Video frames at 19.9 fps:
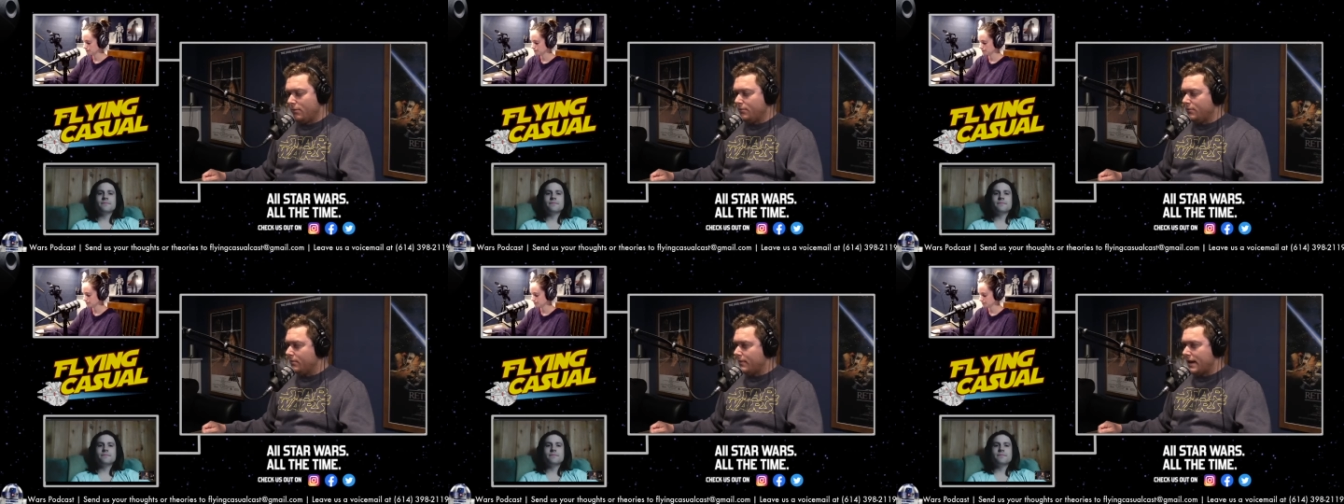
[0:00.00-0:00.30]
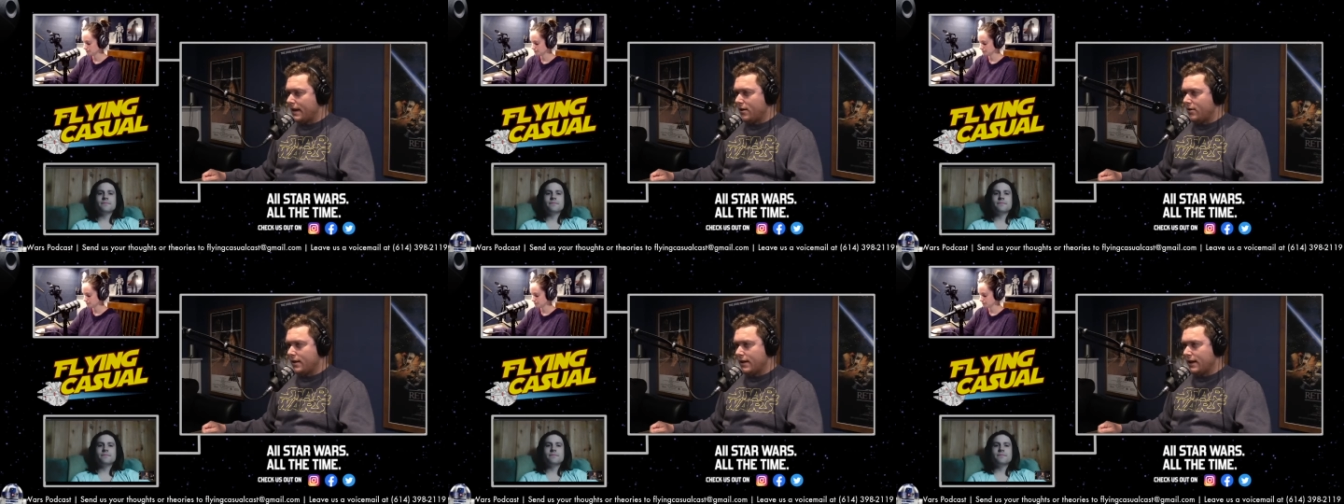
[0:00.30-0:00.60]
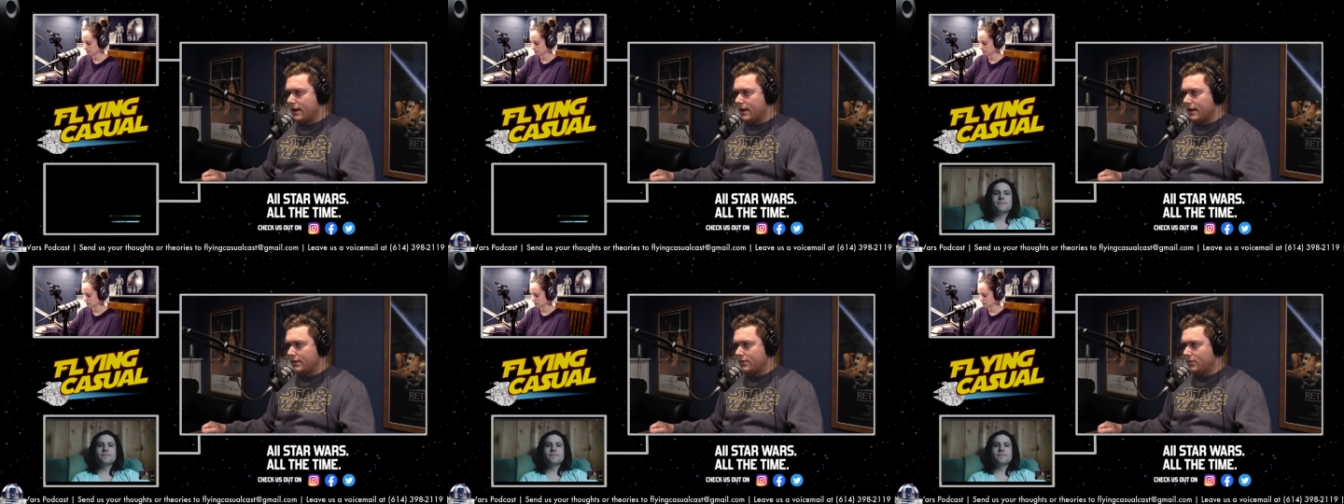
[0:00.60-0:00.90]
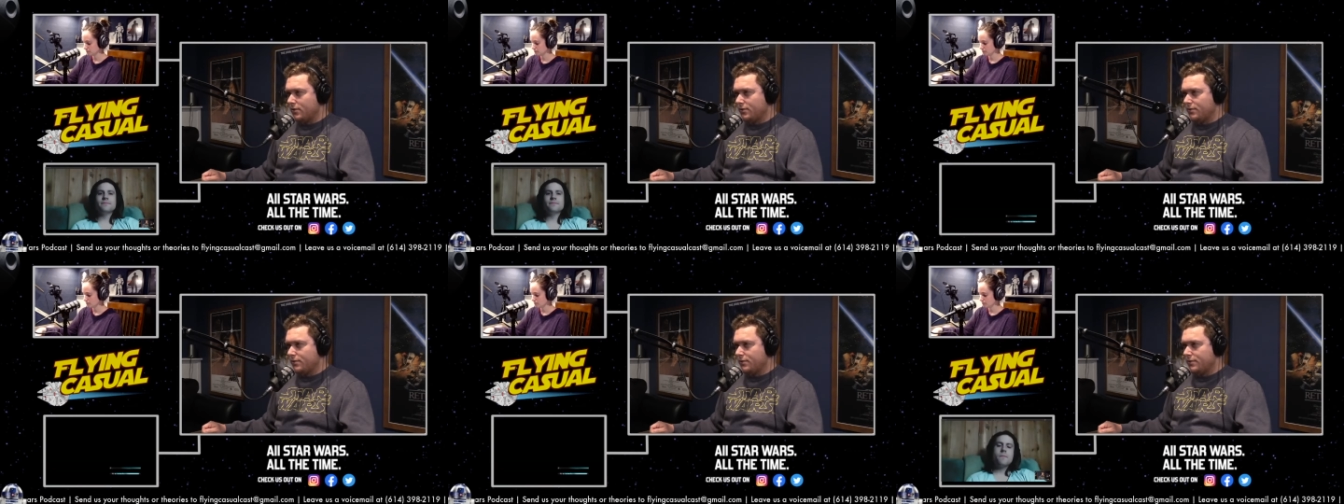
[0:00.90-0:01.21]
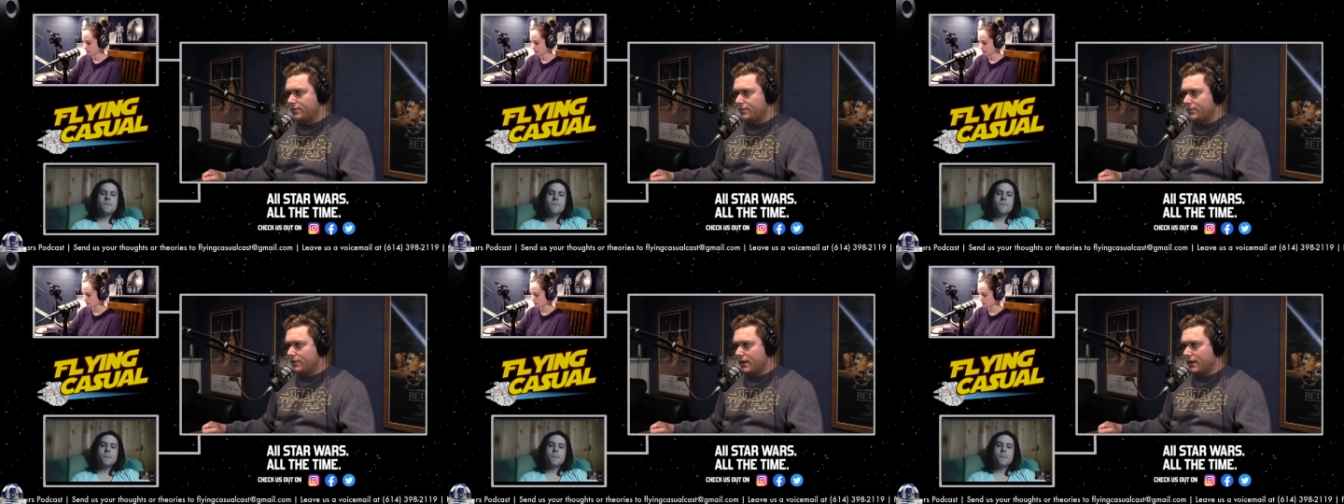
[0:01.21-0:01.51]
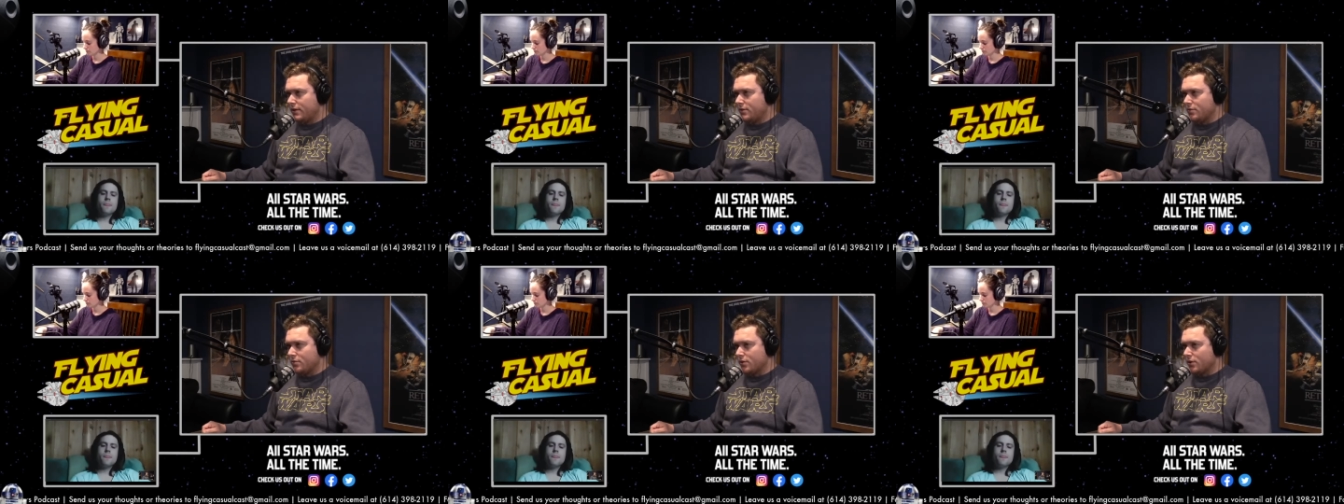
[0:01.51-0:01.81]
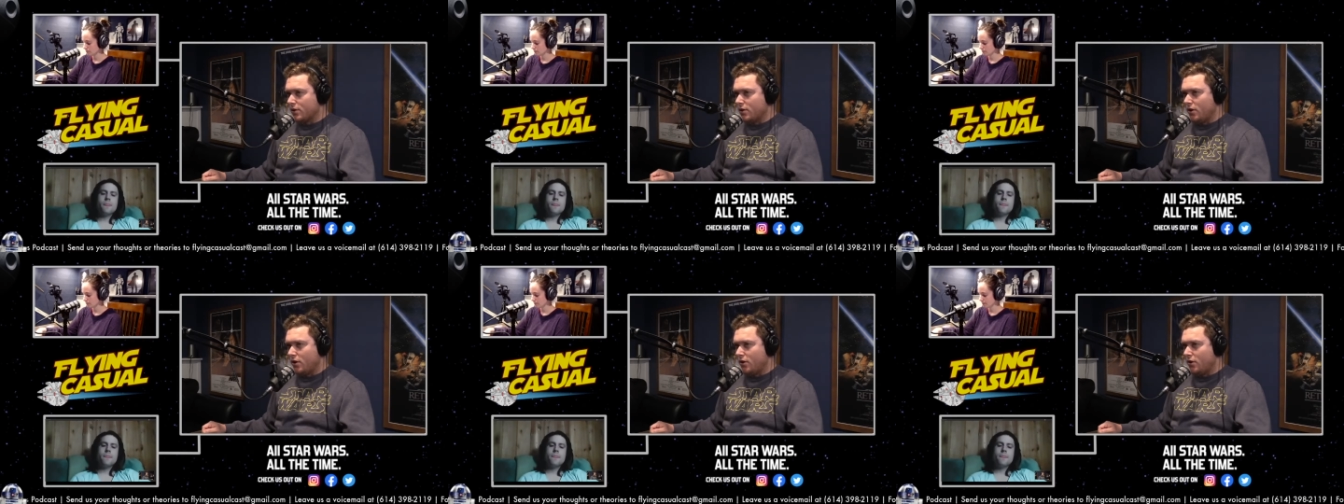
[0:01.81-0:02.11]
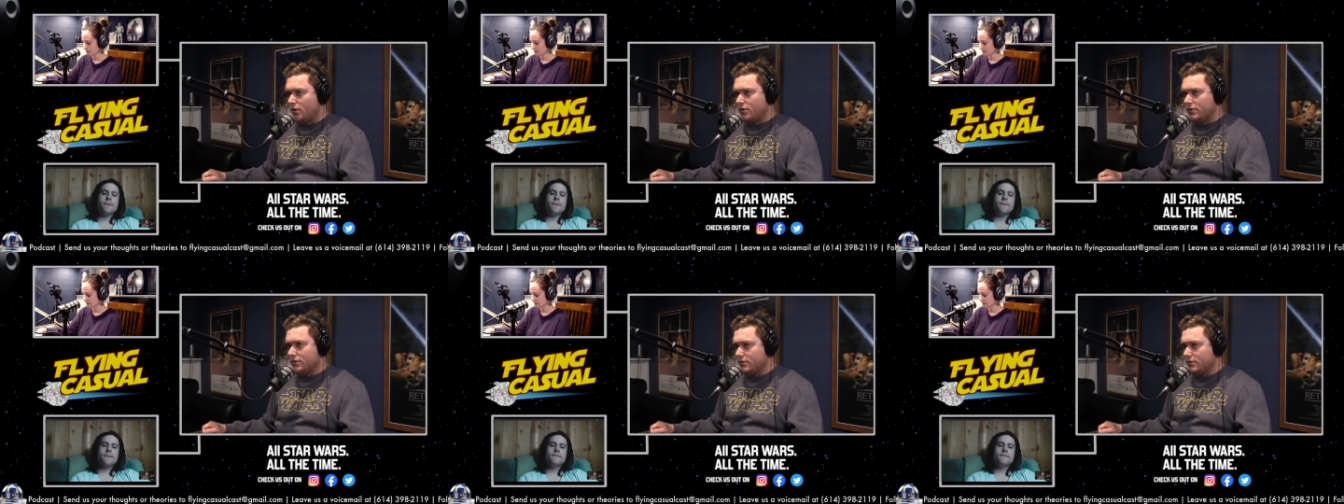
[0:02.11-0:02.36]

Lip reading: him out? I don't recall.